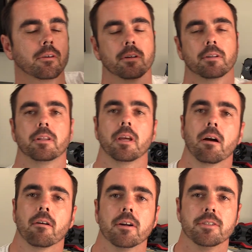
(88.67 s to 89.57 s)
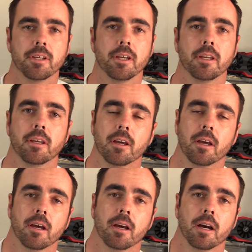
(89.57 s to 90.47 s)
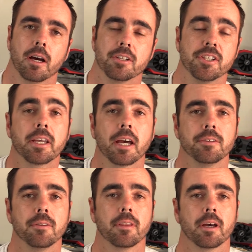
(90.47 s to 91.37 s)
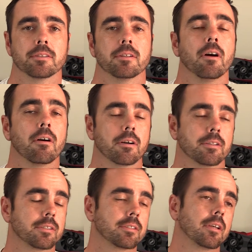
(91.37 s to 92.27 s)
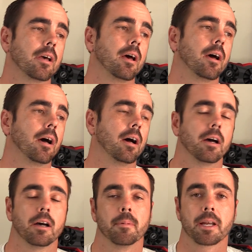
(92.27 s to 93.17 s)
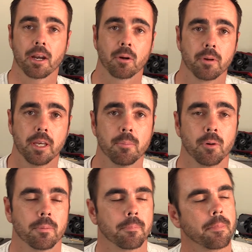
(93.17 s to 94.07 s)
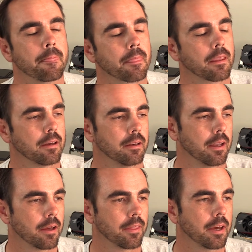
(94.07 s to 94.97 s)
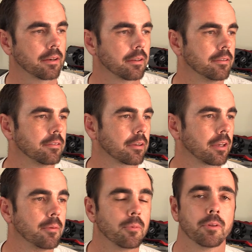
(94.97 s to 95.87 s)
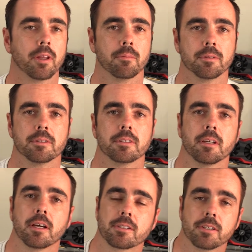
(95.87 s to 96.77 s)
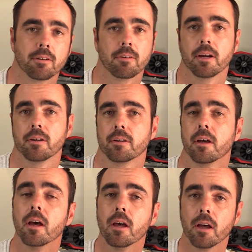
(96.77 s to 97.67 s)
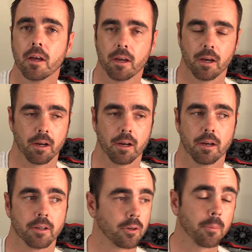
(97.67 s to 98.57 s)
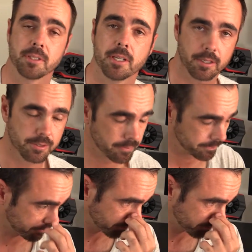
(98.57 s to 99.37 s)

got the ROG GK2000 Horus mechanical keyboard. Now that is a keyboard that was actually around in computex